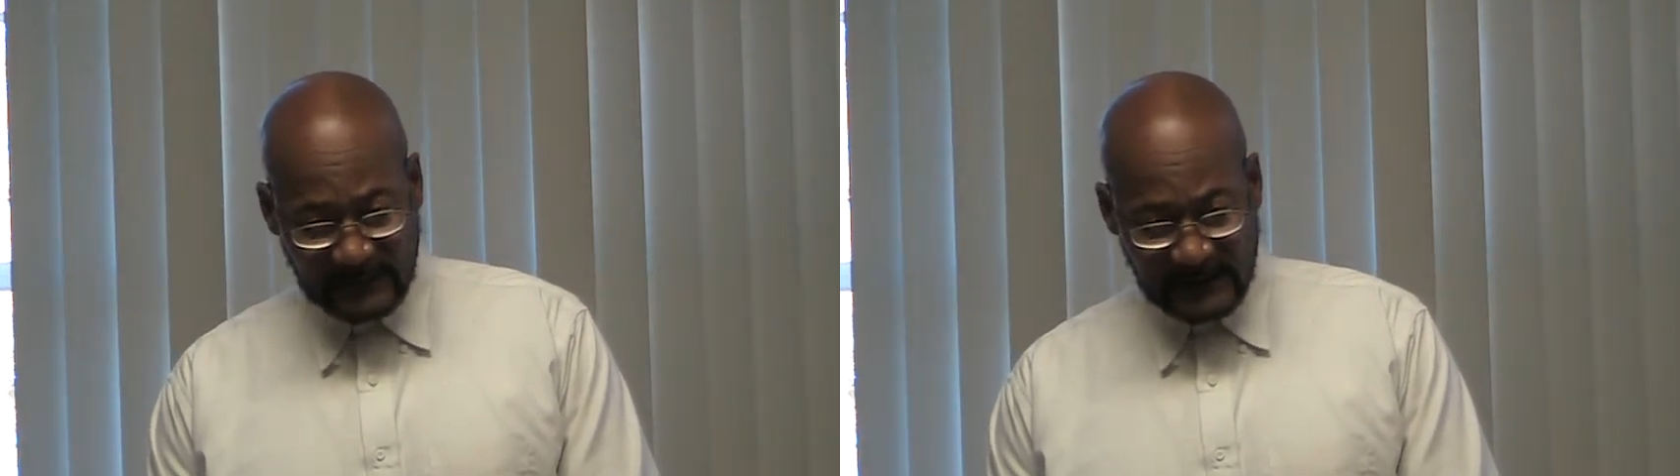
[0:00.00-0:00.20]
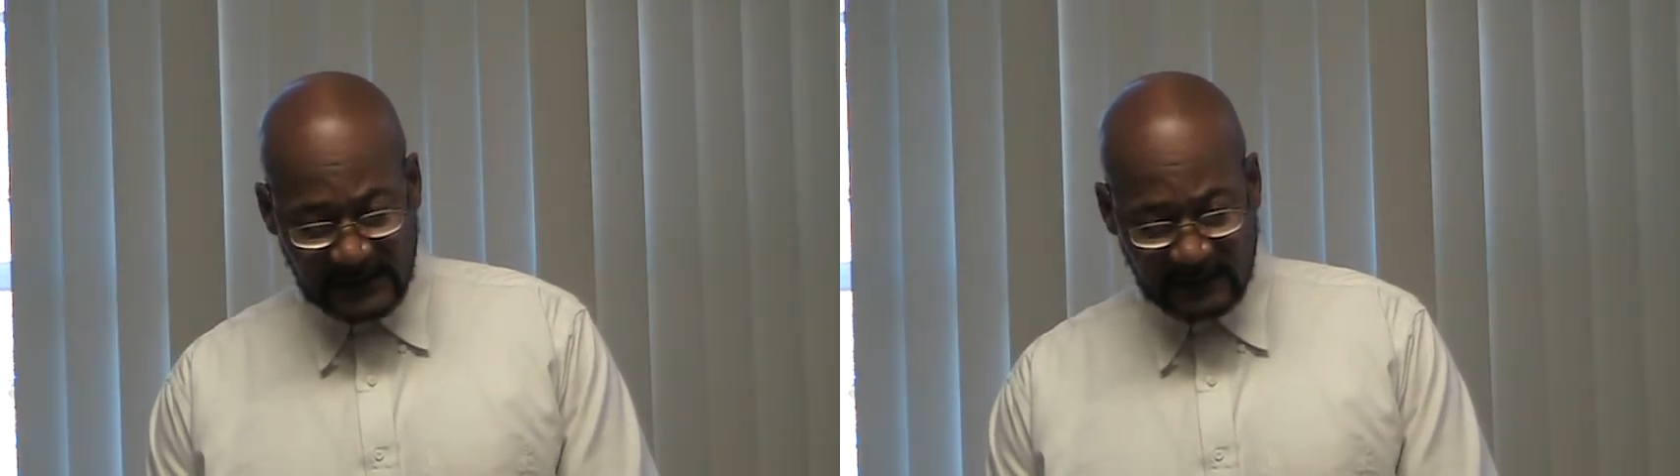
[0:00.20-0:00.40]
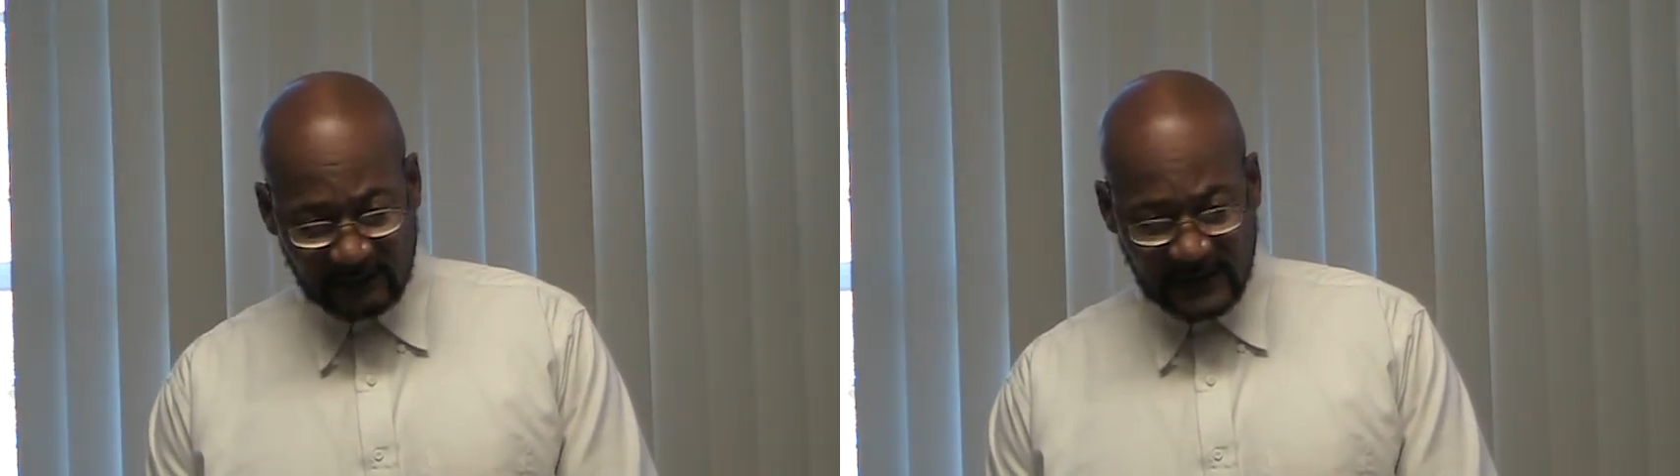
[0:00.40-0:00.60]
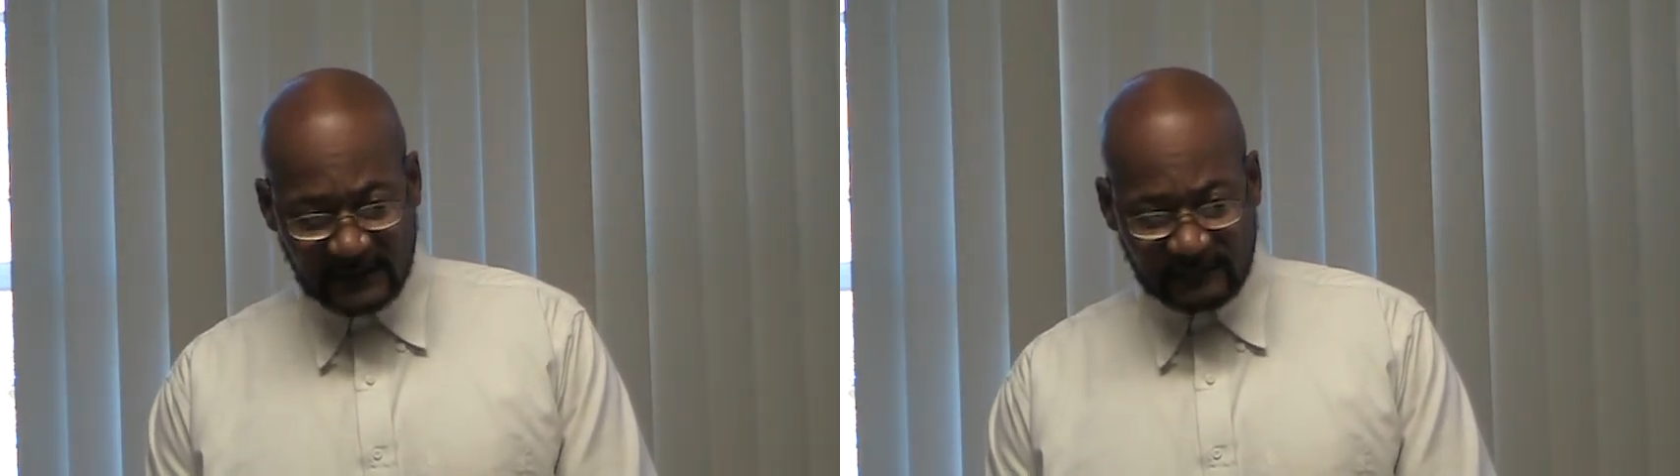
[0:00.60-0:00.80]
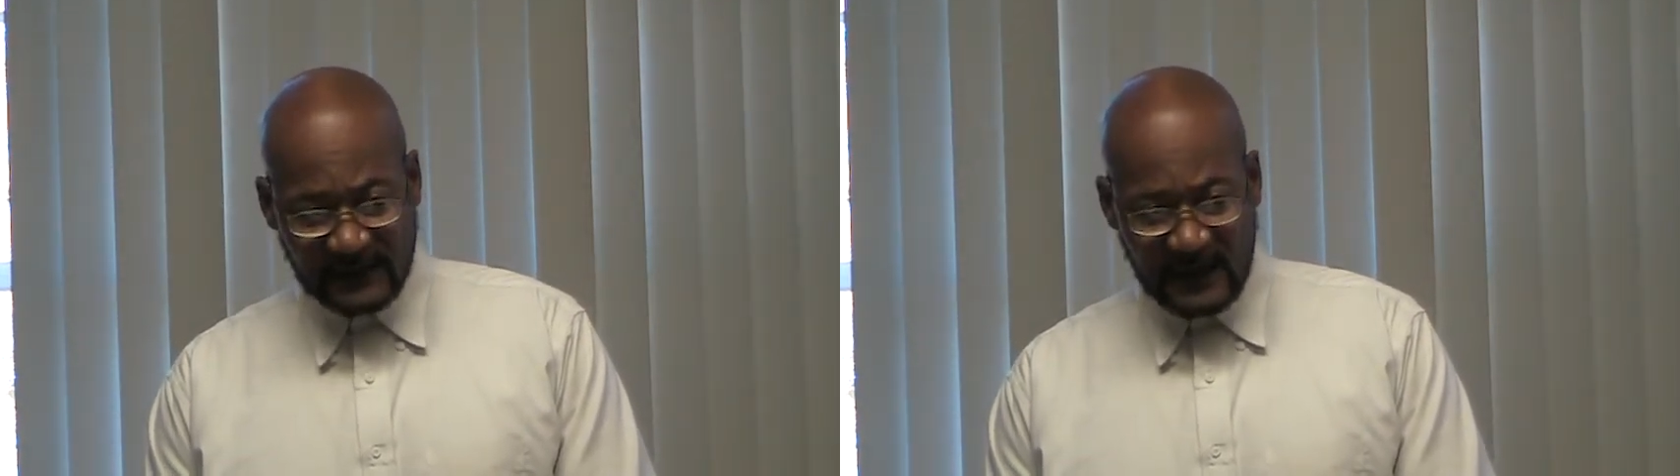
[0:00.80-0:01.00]
getting rid
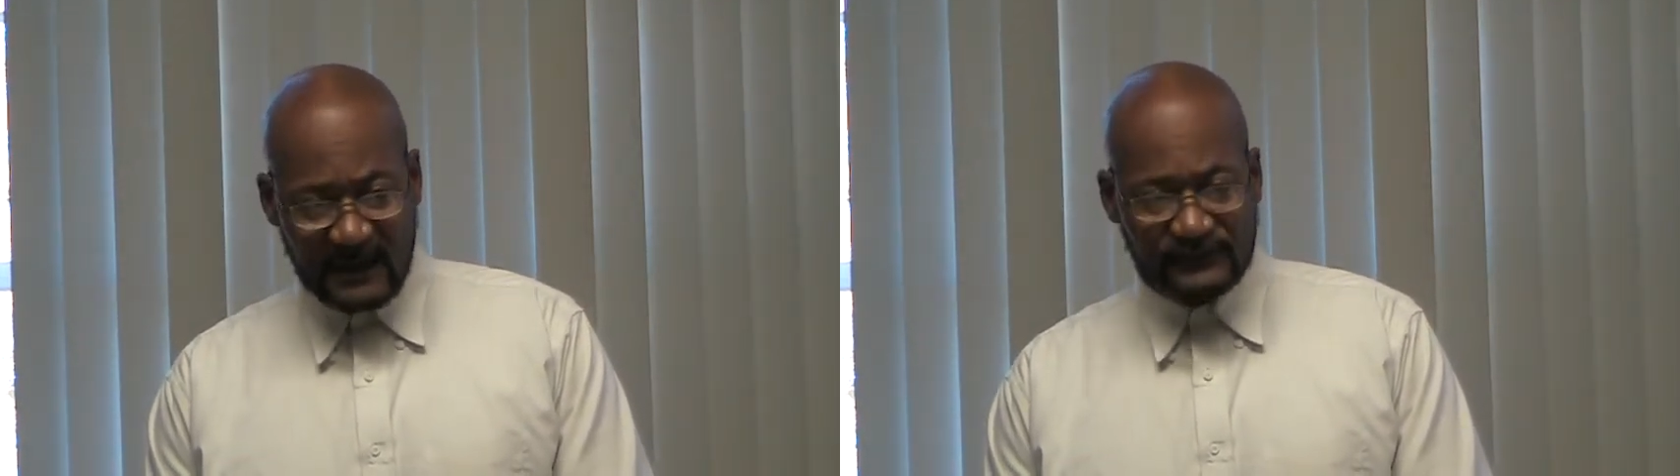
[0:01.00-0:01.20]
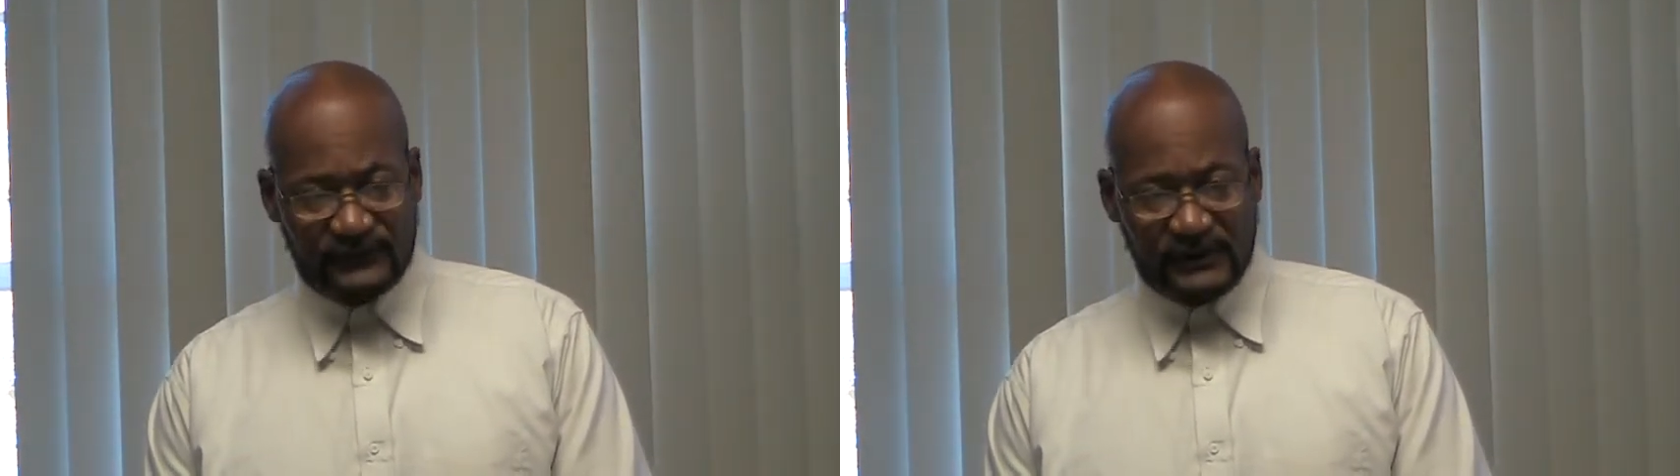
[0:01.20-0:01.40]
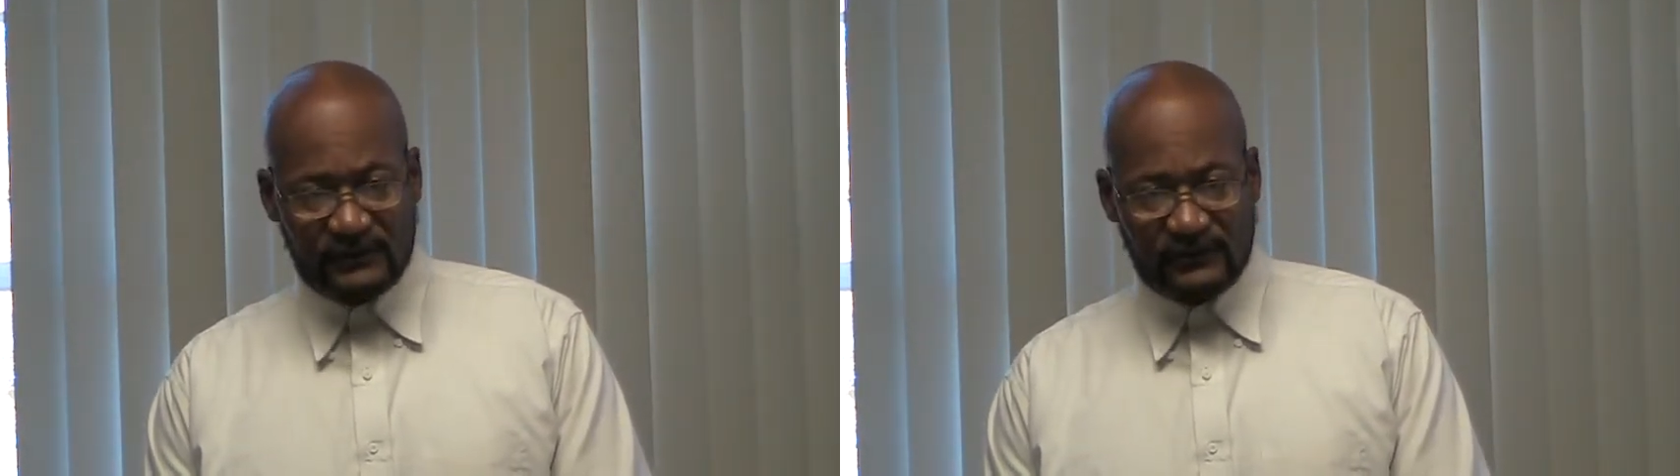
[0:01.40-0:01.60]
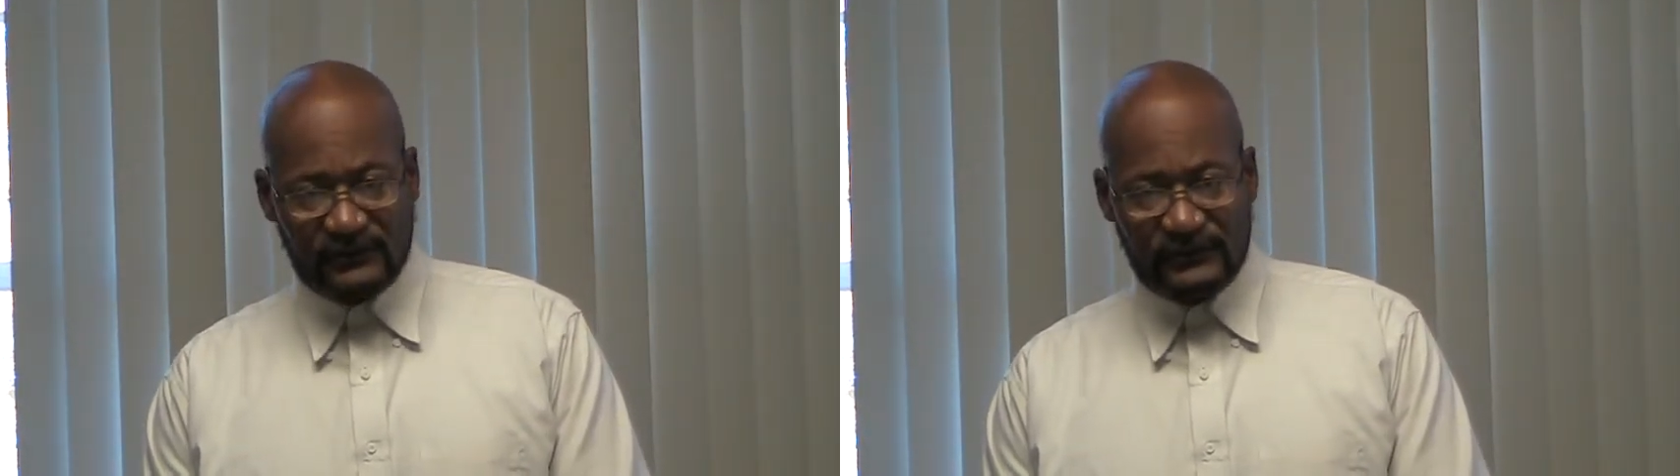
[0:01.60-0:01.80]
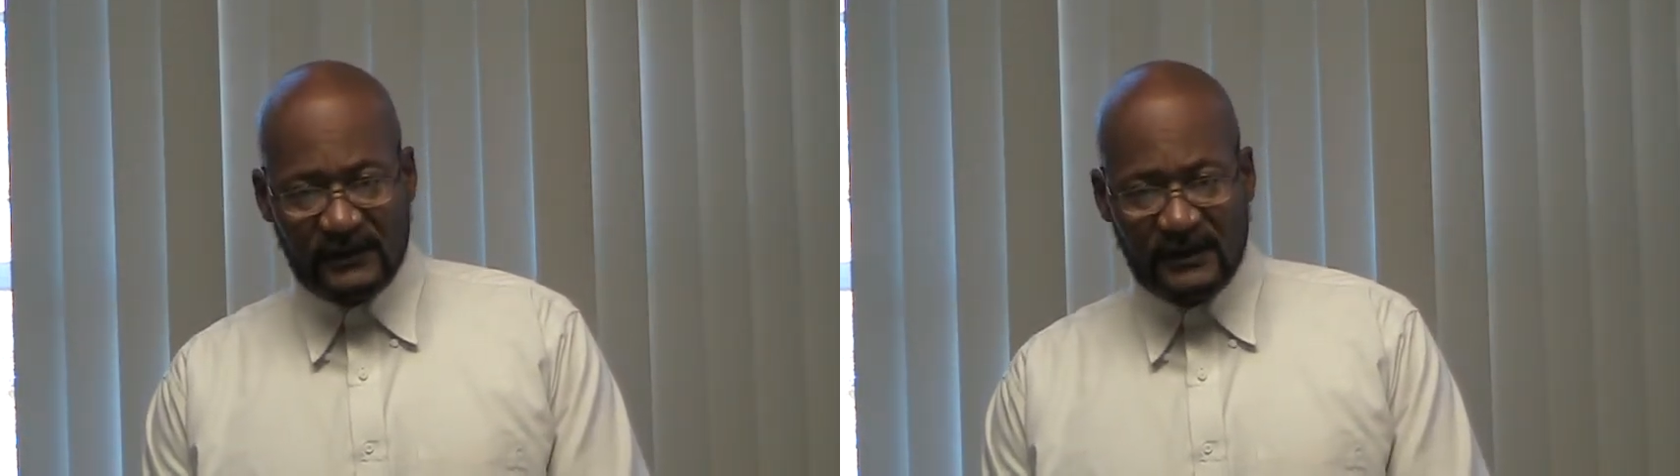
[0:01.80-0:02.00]
of the obstacles